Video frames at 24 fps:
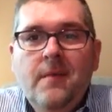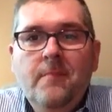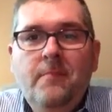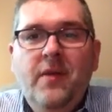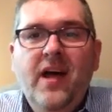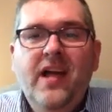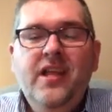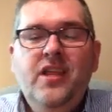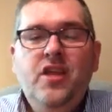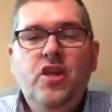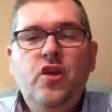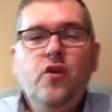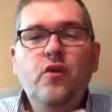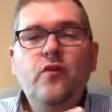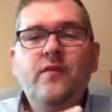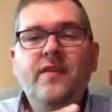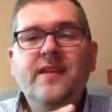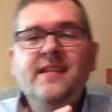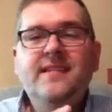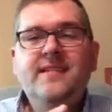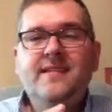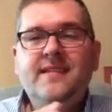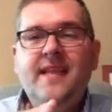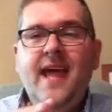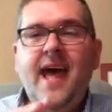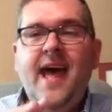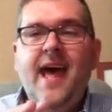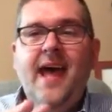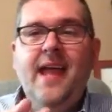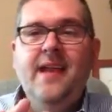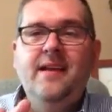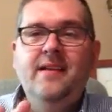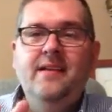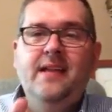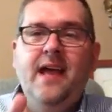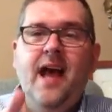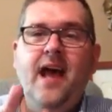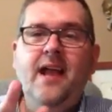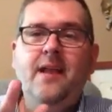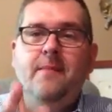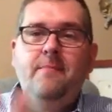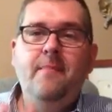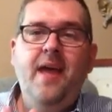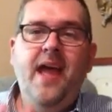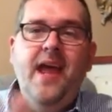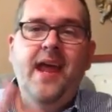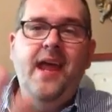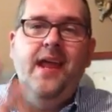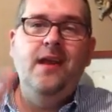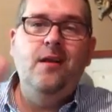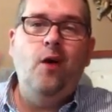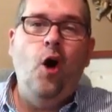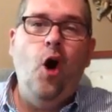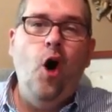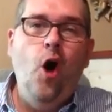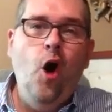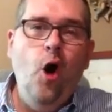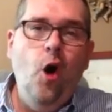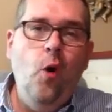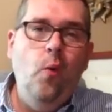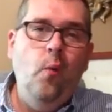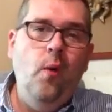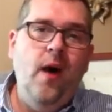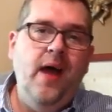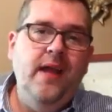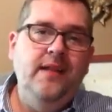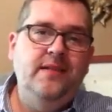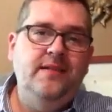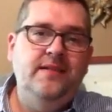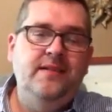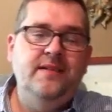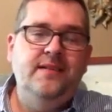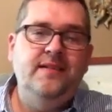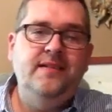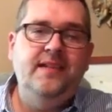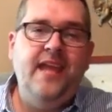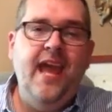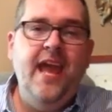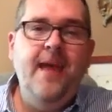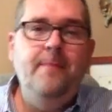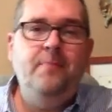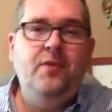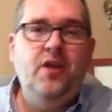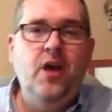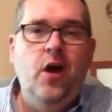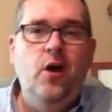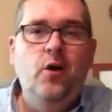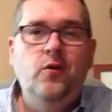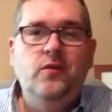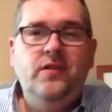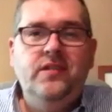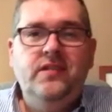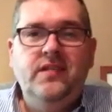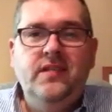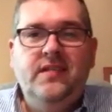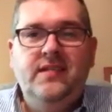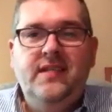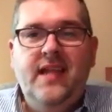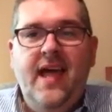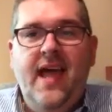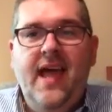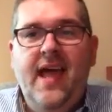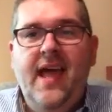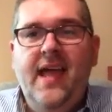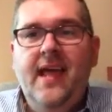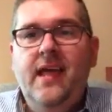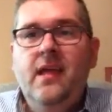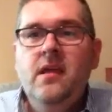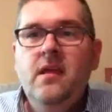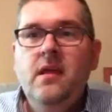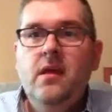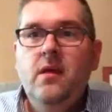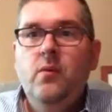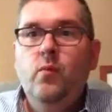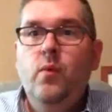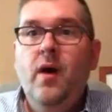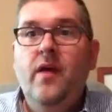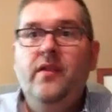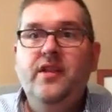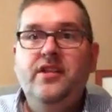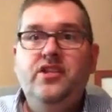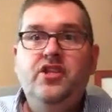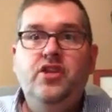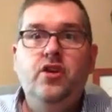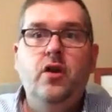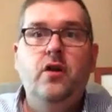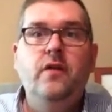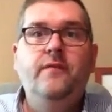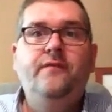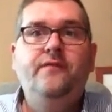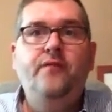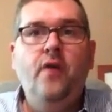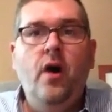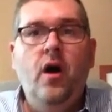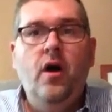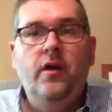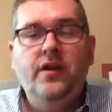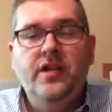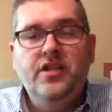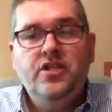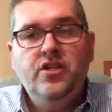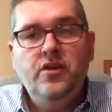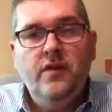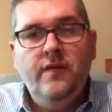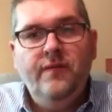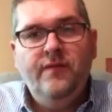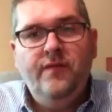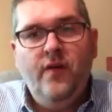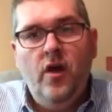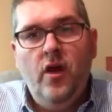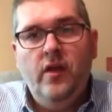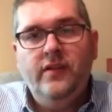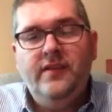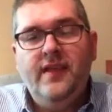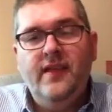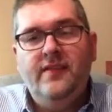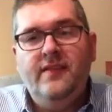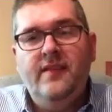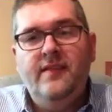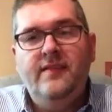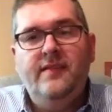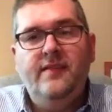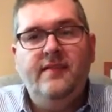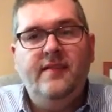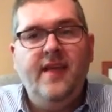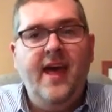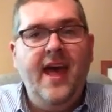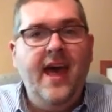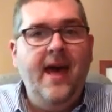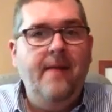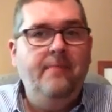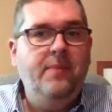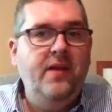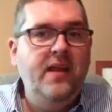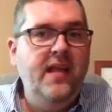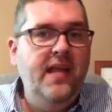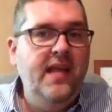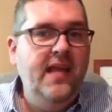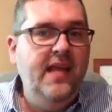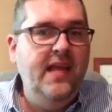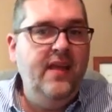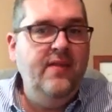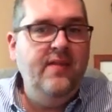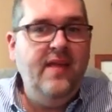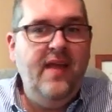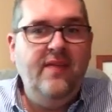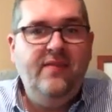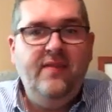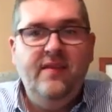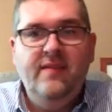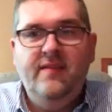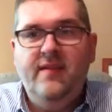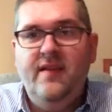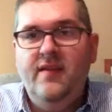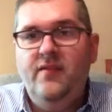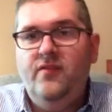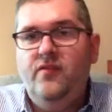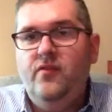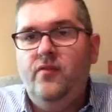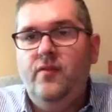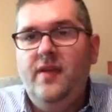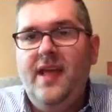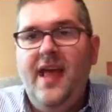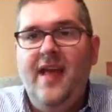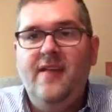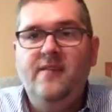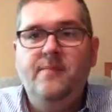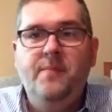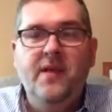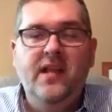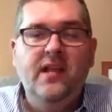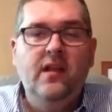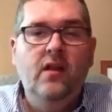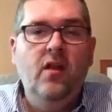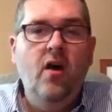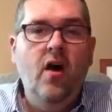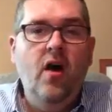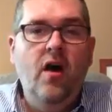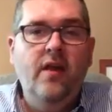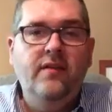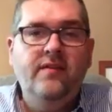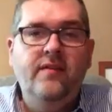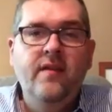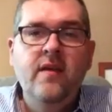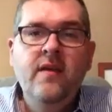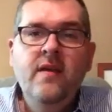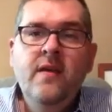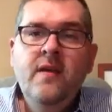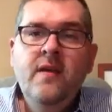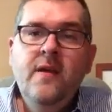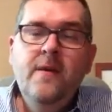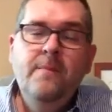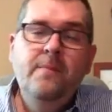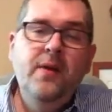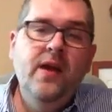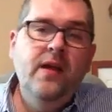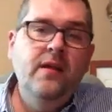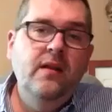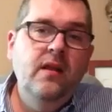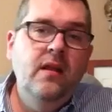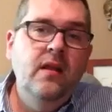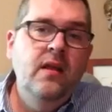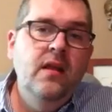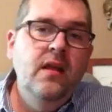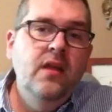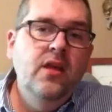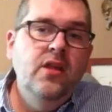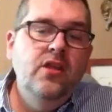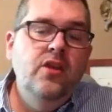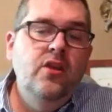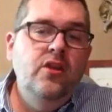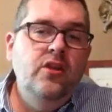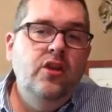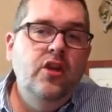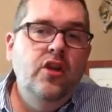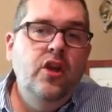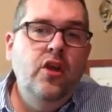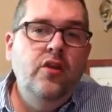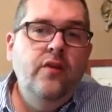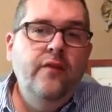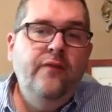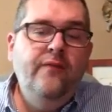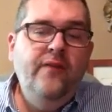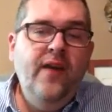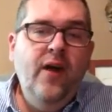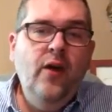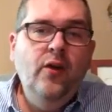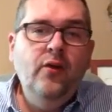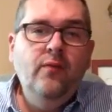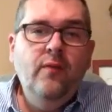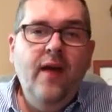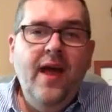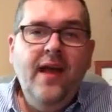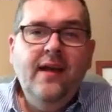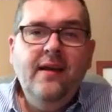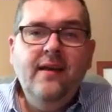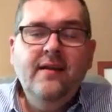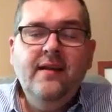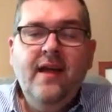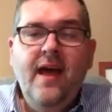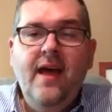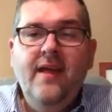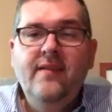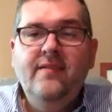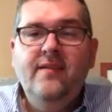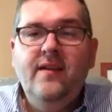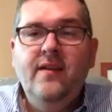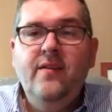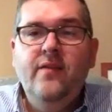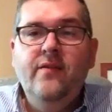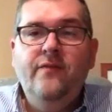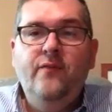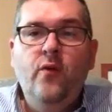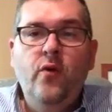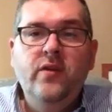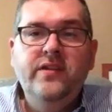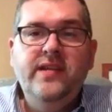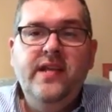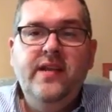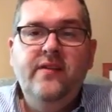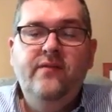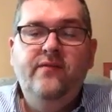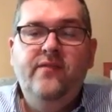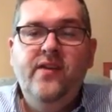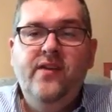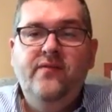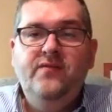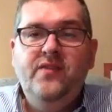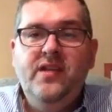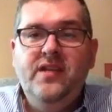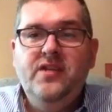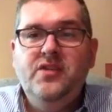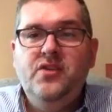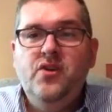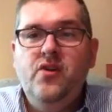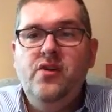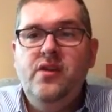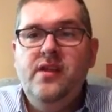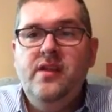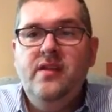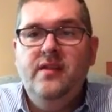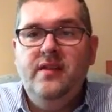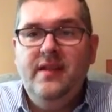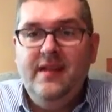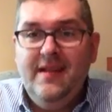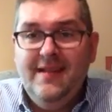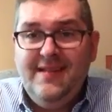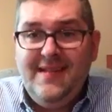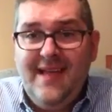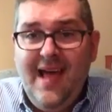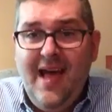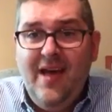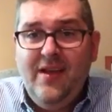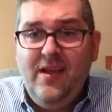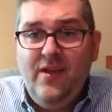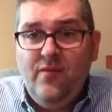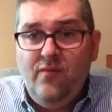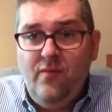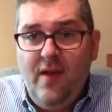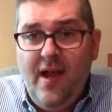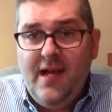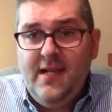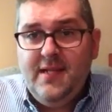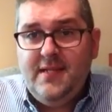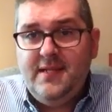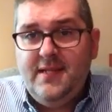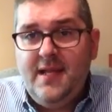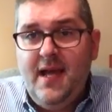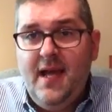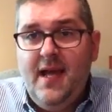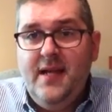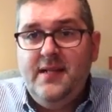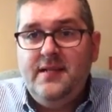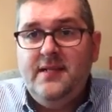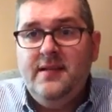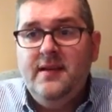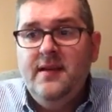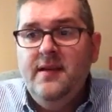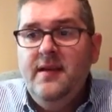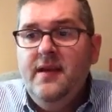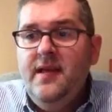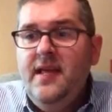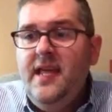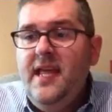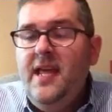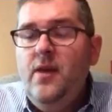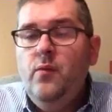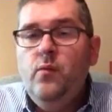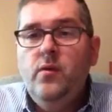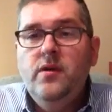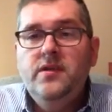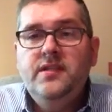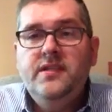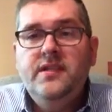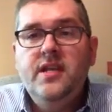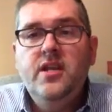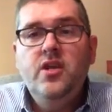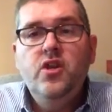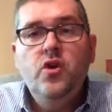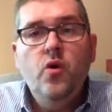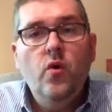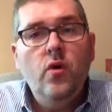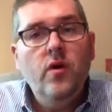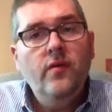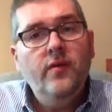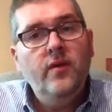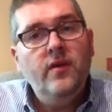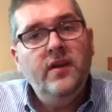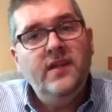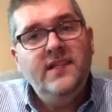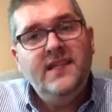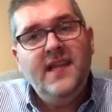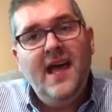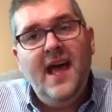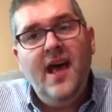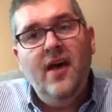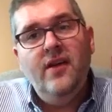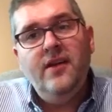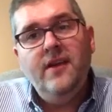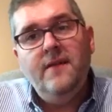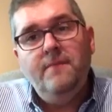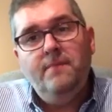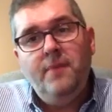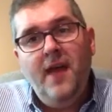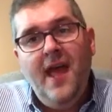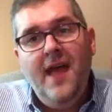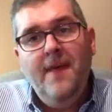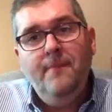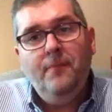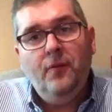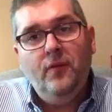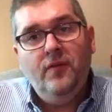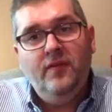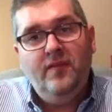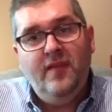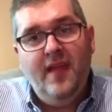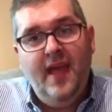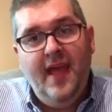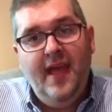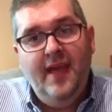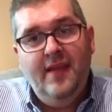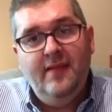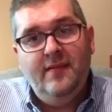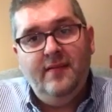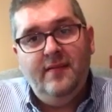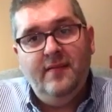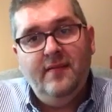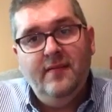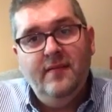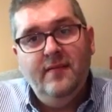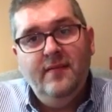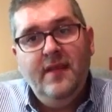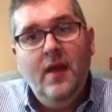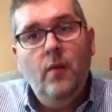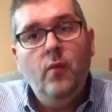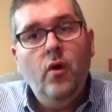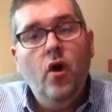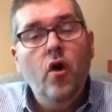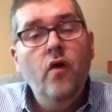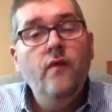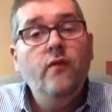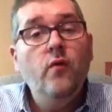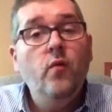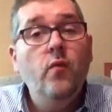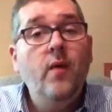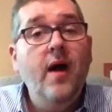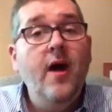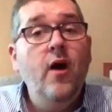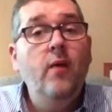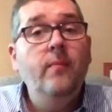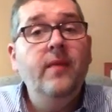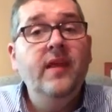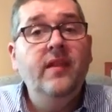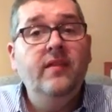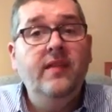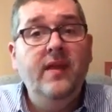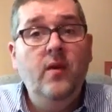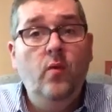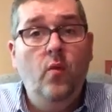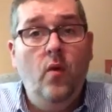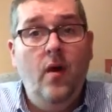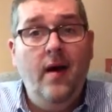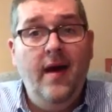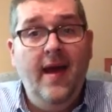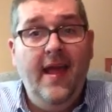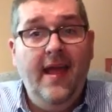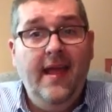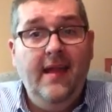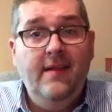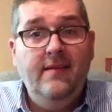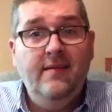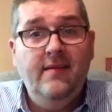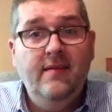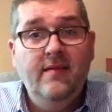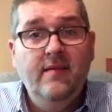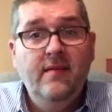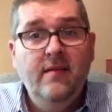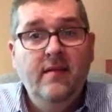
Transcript: But you've instead kind of made all whites the scapegoats to say, well, it's your fault. It's your fault that this is happening and that this history has been lost. But you fail to recognize that in the 1450s during the Italian Renaissance, it was the northern Italian papal states that were overwhelmingly white